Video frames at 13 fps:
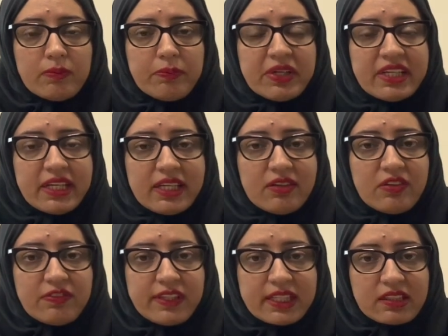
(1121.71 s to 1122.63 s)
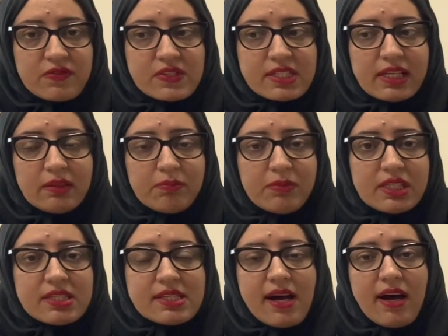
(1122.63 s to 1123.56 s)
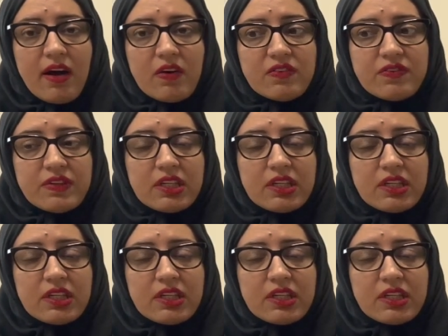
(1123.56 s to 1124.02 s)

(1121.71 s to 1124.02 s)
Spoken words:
put in reflective statements of